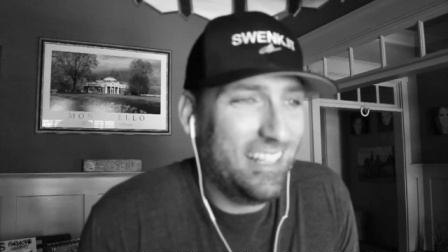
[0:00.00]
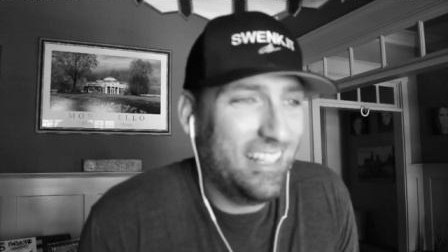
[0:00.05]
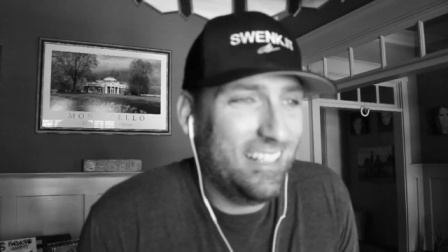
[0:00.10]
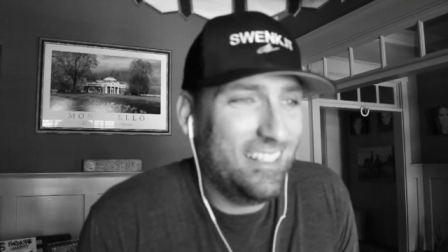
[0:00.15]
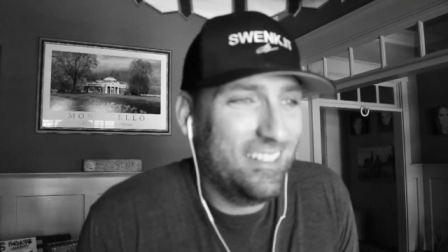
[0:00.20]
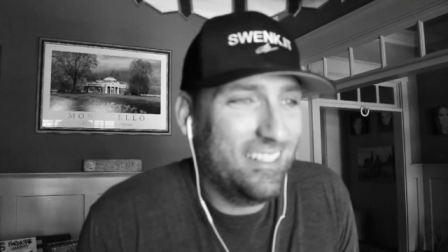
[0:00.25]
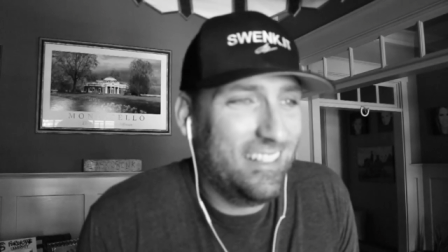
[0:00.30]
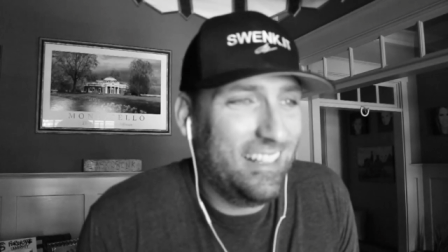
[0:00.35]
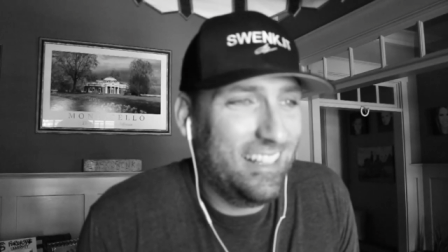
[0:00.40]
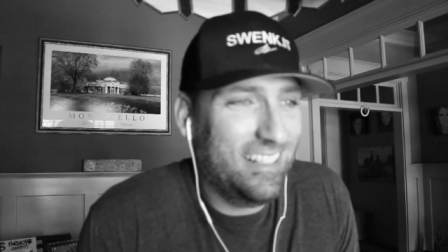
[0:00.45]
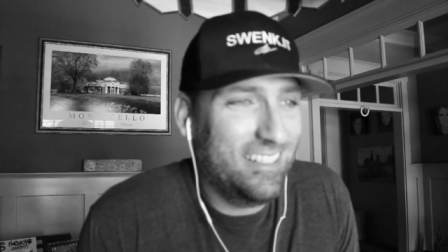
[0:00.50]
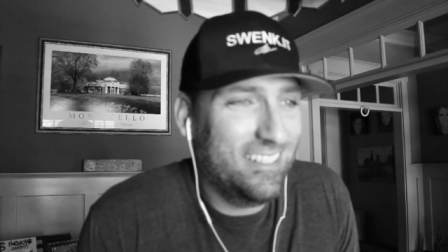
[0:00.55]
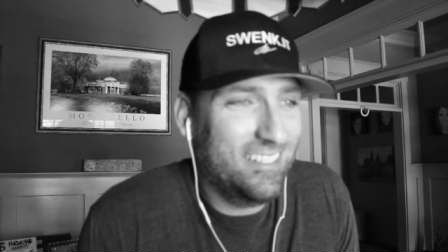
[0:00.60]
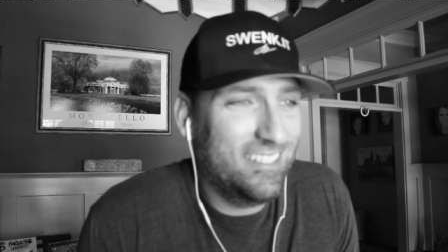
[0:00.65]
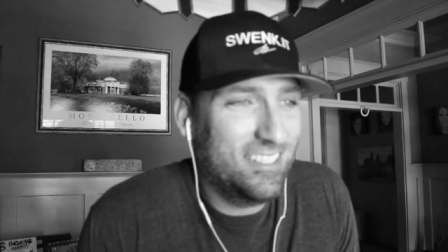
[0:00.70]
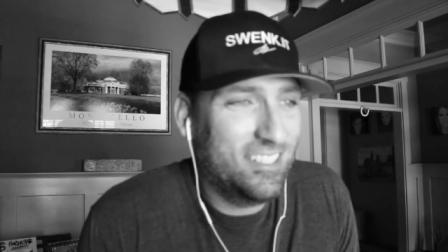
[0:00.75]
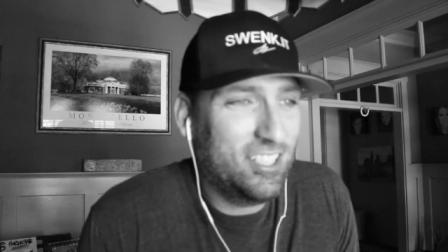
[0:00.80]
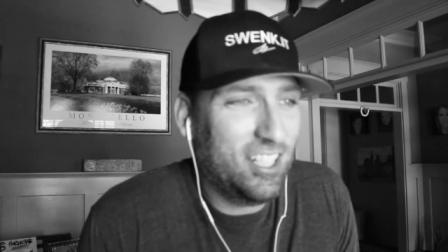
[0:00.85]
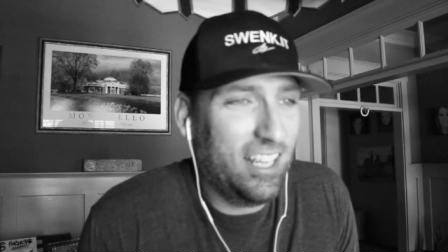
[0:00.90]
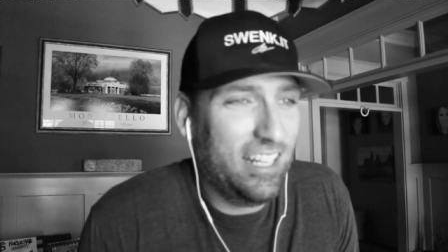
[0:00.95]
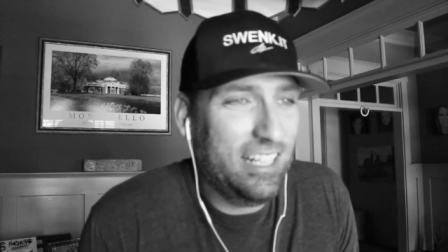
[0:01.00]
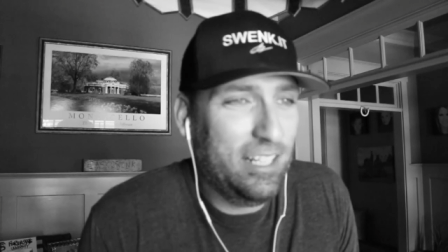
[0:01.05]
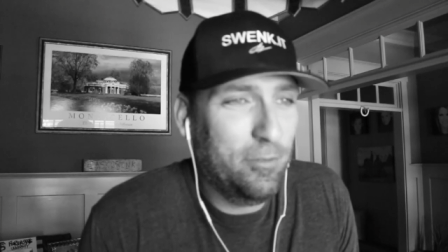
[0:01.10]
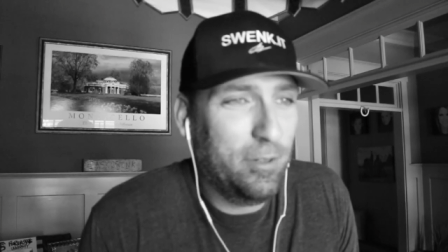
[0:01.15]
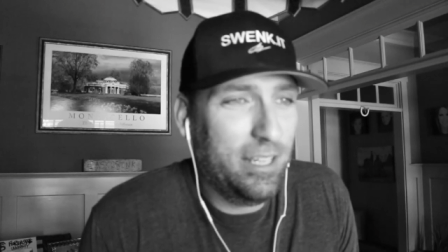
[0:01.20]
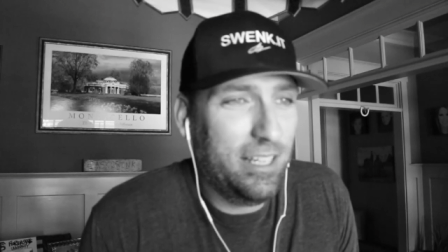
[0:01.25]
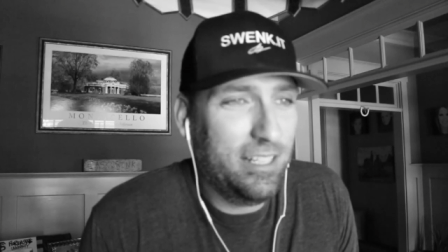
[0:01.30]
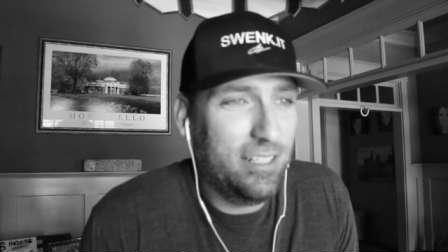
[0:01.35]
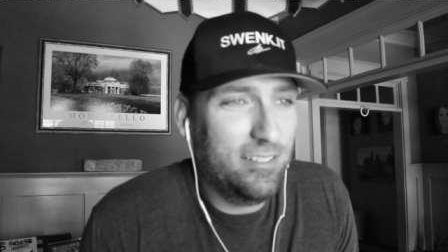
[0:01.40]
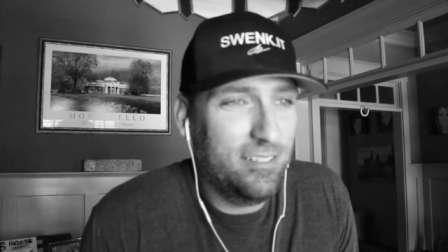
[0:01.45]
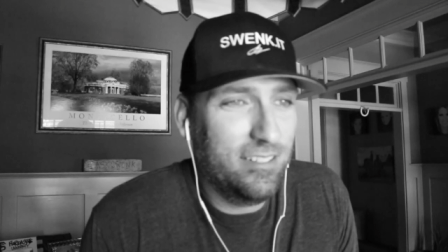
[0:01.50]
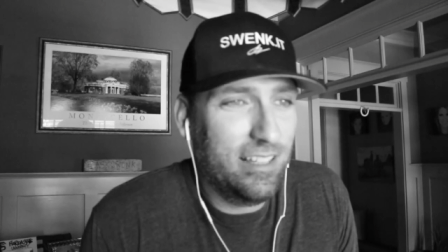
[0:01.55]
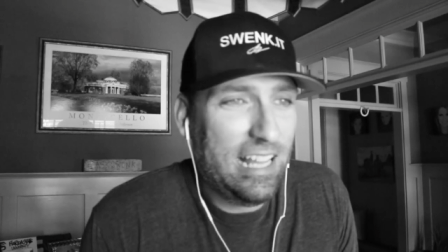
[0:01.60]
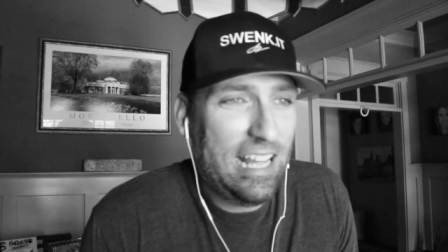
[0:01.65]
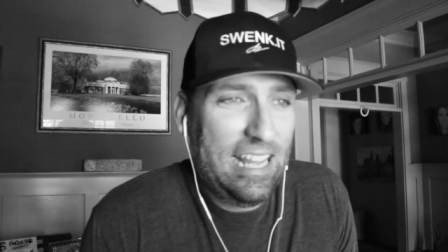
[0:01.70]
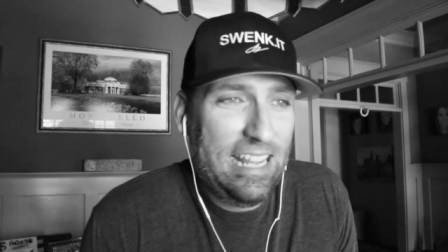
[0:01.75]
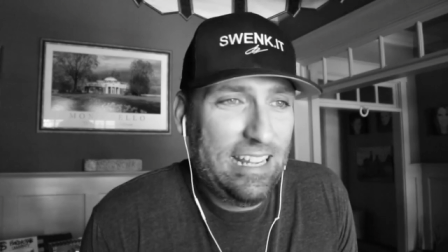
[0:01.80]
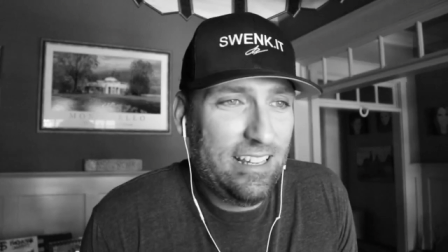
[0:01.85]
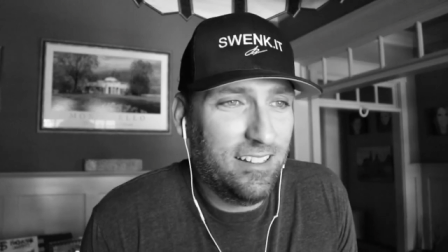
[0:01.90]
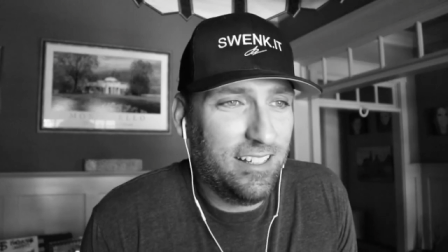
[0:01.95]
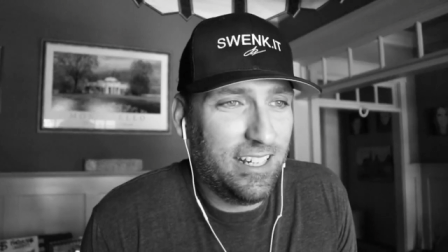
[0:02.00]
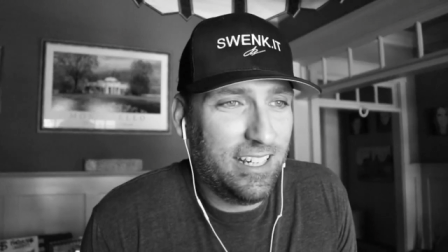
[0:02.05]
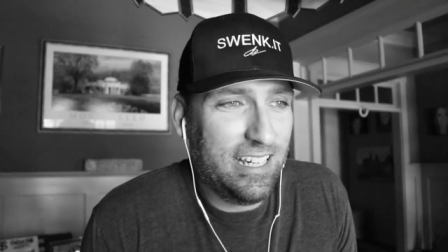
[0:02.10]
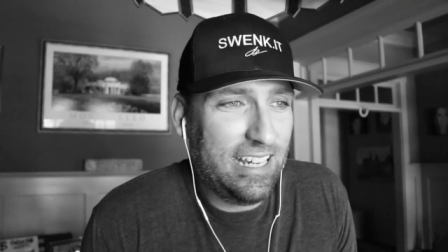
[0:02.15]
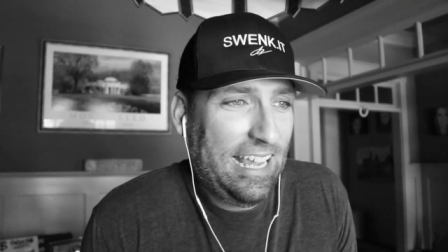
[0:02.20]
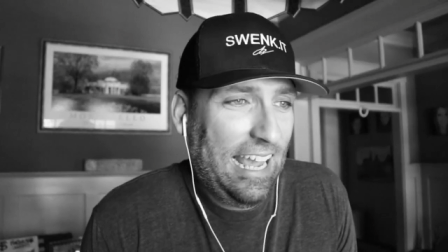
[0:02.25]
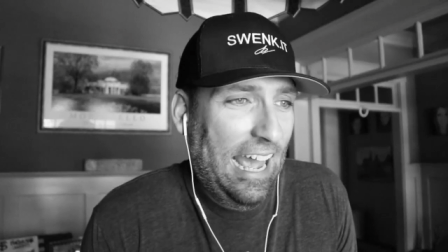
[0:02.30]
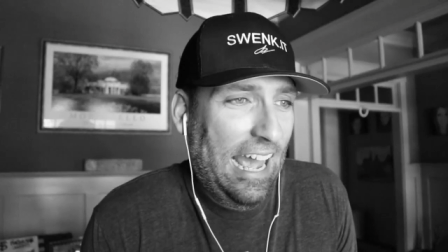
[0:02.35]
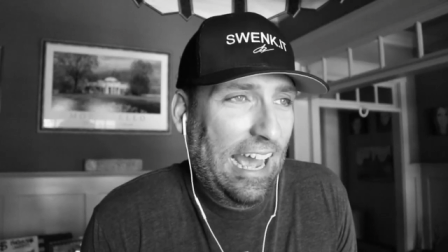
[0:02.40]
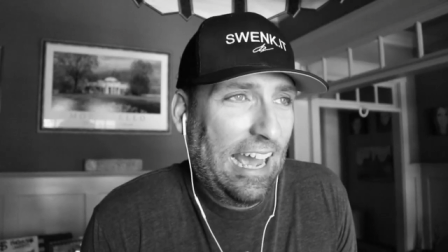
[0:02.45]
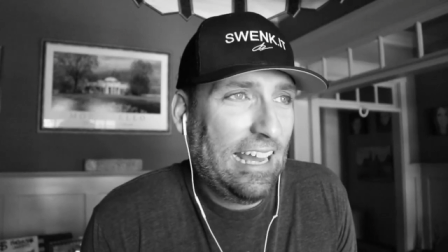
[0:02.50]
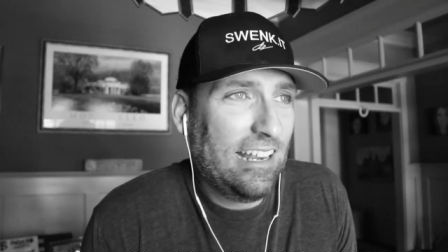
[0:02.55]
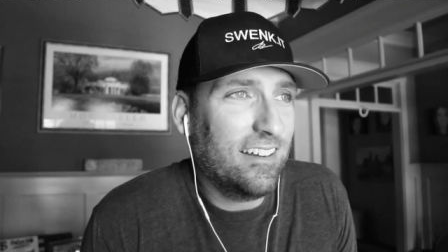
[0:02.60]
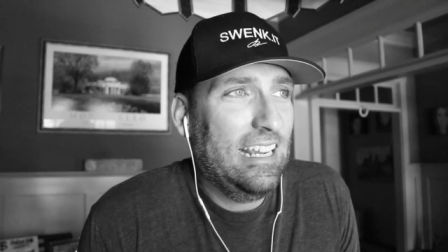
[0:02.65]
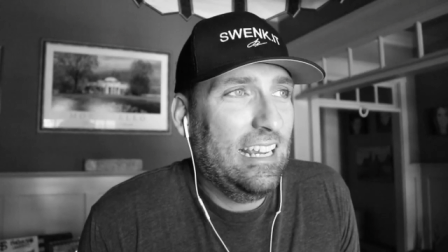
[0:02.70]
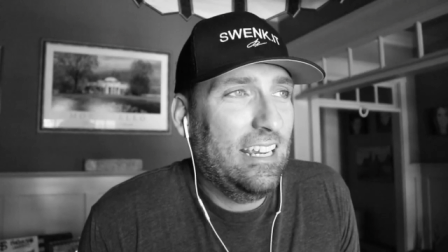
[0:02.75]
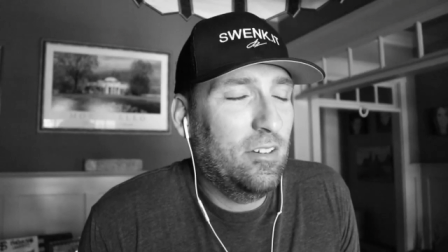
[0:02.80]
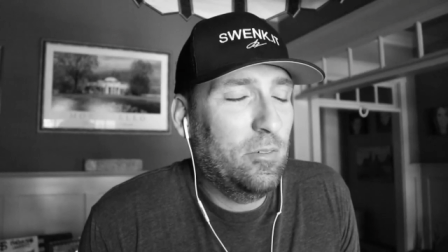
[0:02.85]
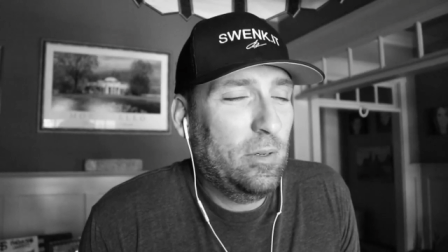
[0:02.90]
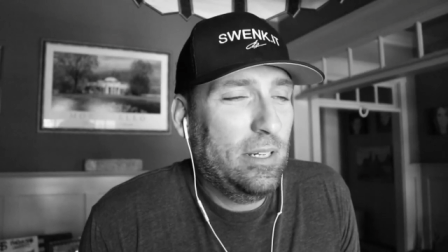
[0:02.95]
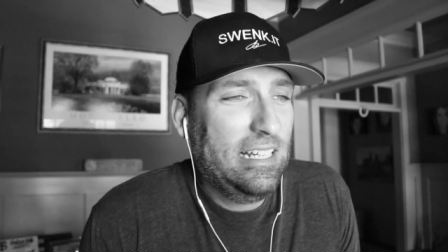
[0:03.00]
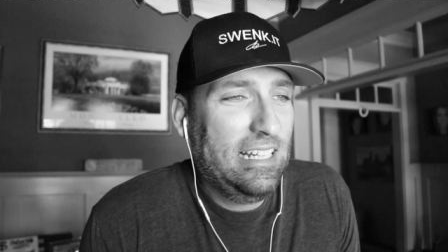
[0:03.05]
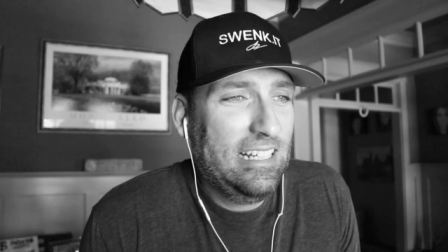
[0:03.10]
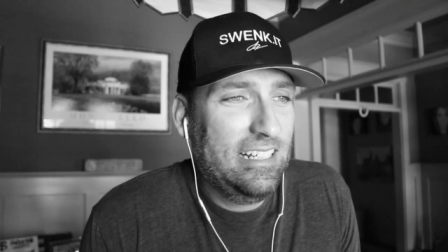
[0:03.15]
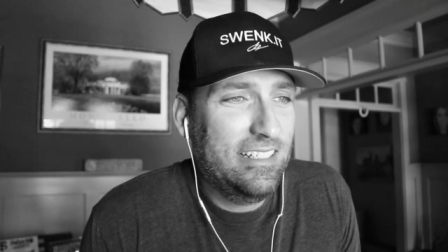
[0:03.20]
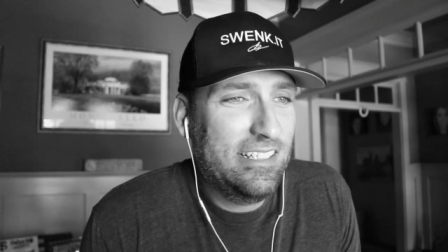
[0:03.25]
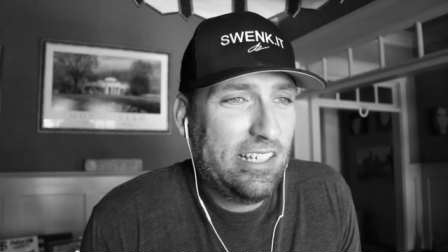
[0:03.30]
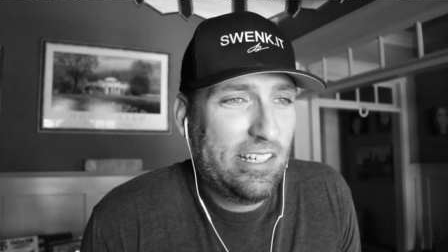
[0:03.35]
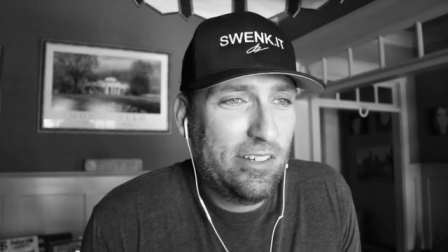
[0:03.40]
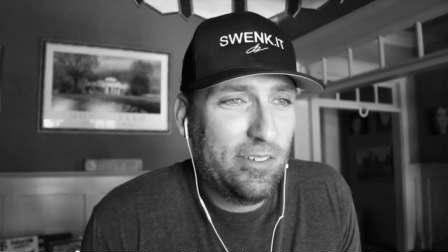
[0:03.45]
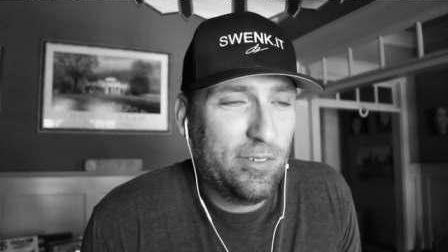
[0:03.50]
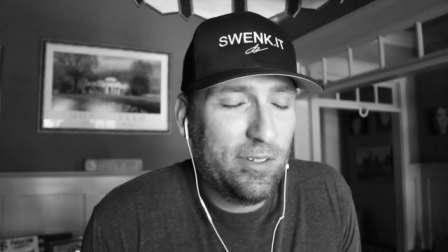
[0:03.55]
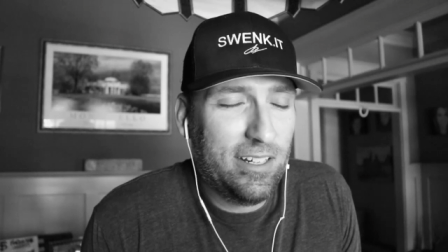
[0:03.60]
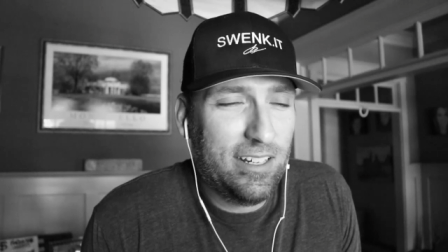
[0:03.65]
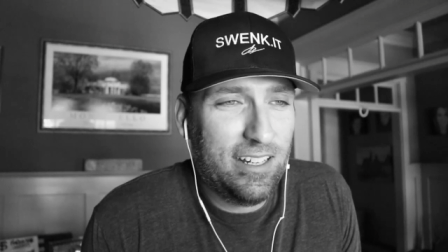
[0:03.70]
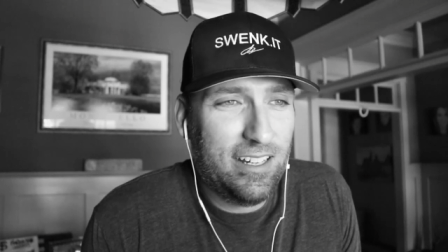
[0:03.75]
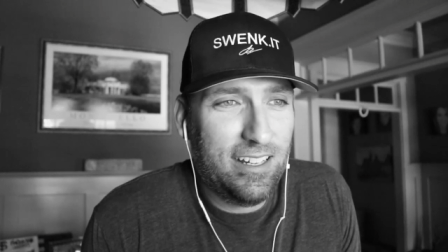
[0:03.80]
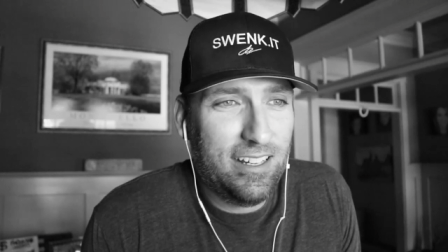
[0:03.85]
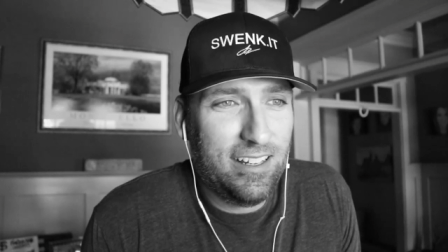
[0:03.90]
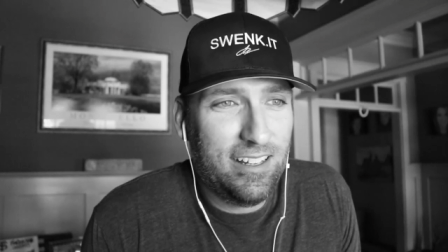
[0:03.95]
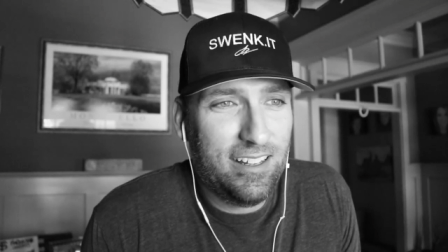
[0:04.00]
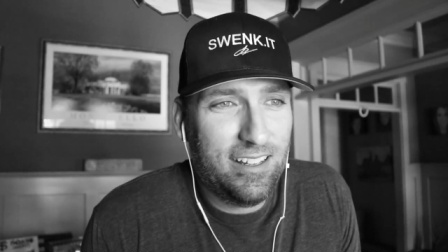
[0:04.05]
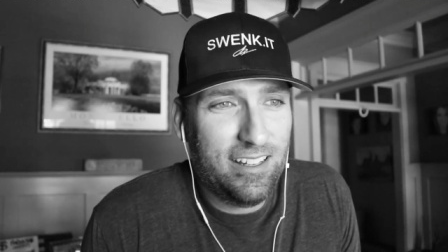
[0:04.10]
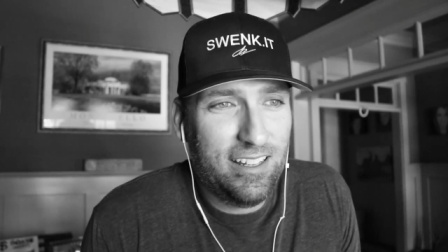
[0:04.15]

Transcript: that that shiny red light like a cat and we need to uh,